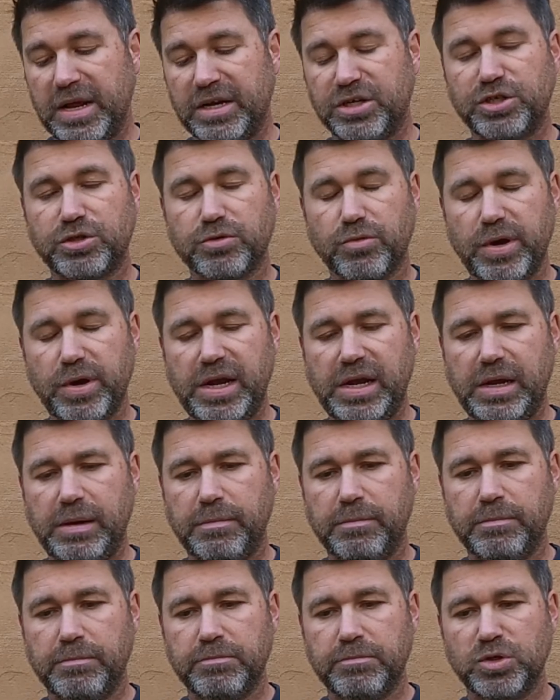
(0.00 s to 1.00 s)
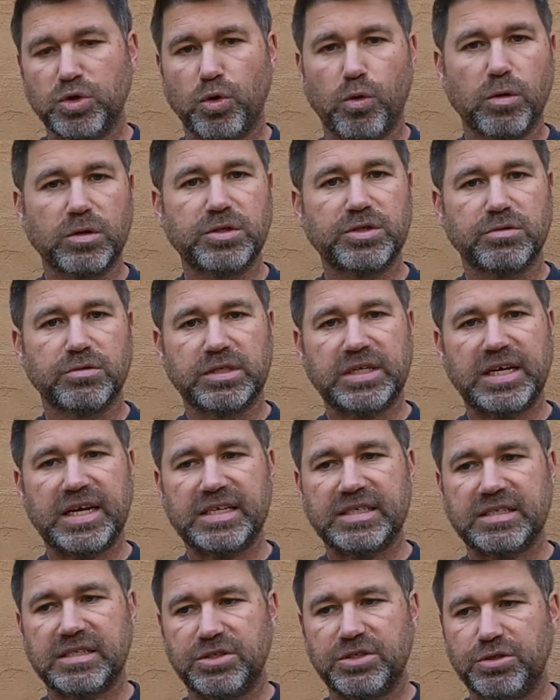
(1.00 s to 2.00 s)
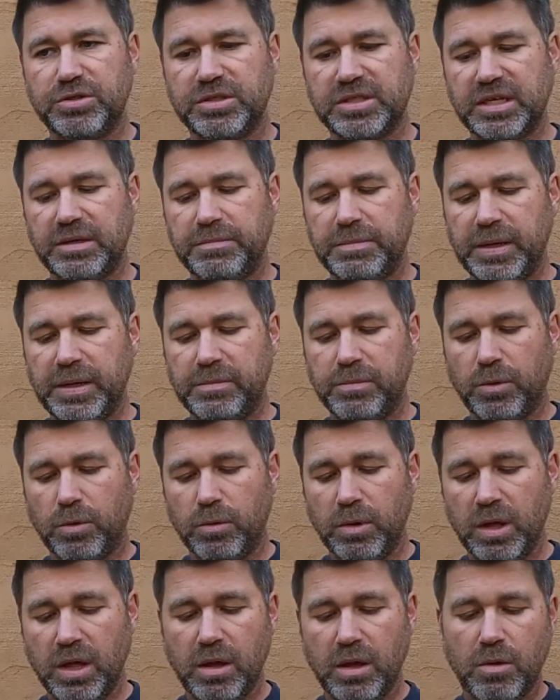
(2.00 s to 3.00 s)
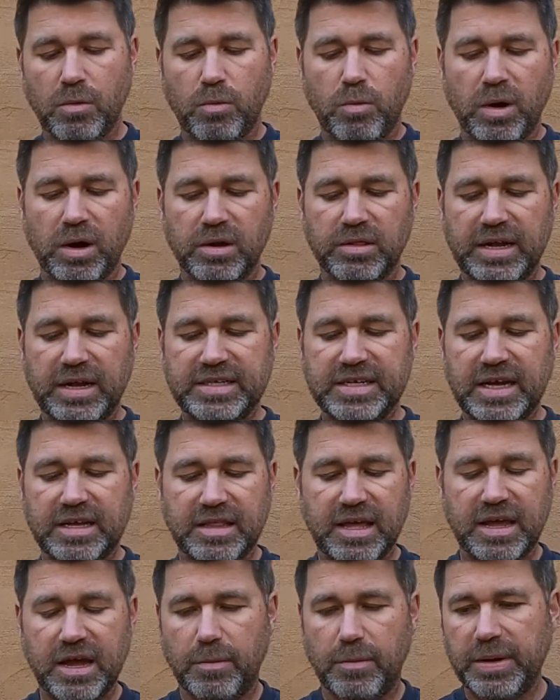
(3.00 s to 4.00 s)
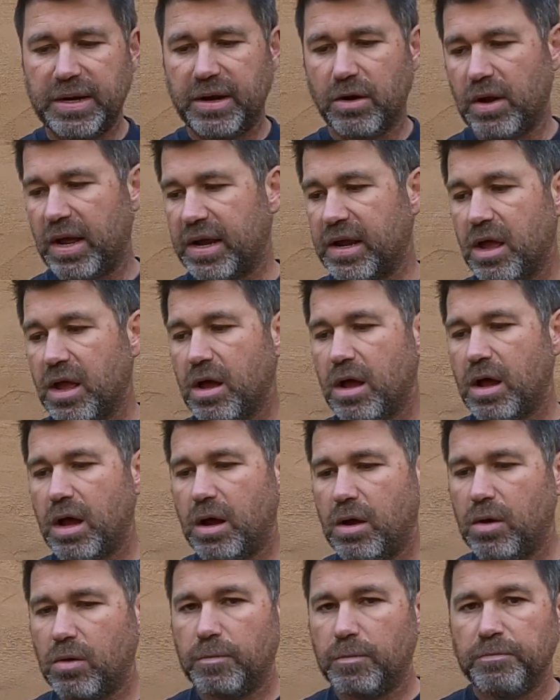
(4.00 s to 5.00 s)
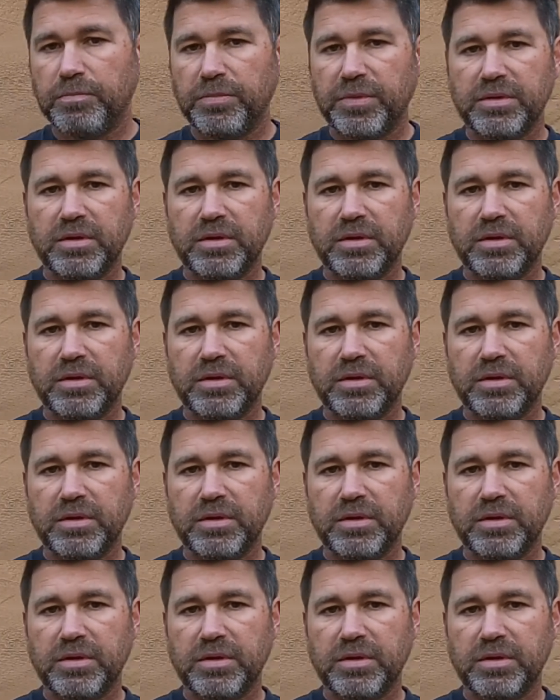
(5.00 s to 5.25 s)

extreme torture test that you see people where they take the helmet and they're like, oh,